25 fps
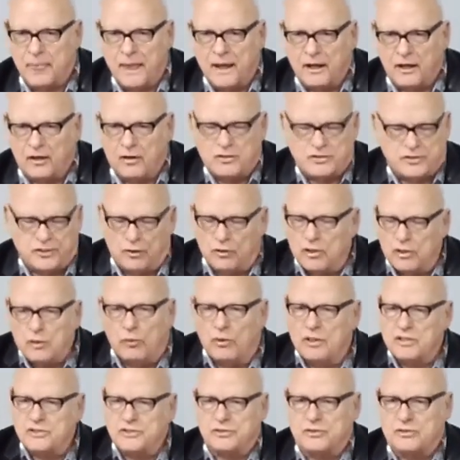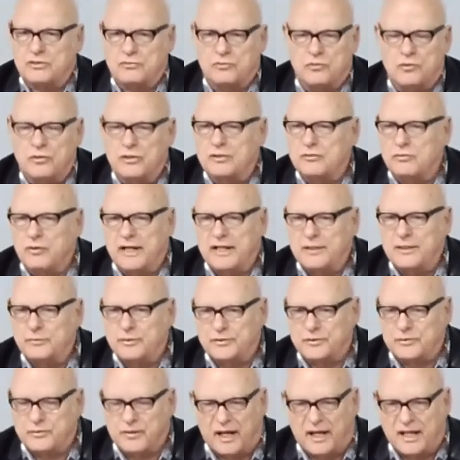Because the only ones going to rule and reign
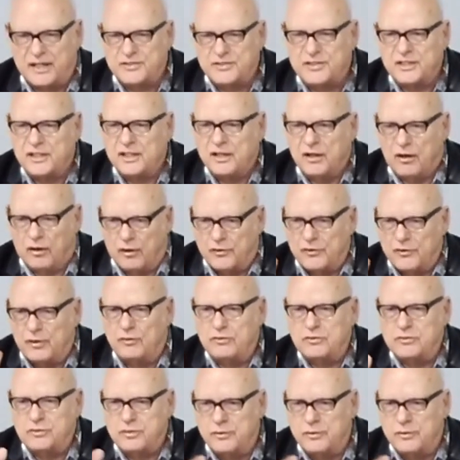with Christ are those who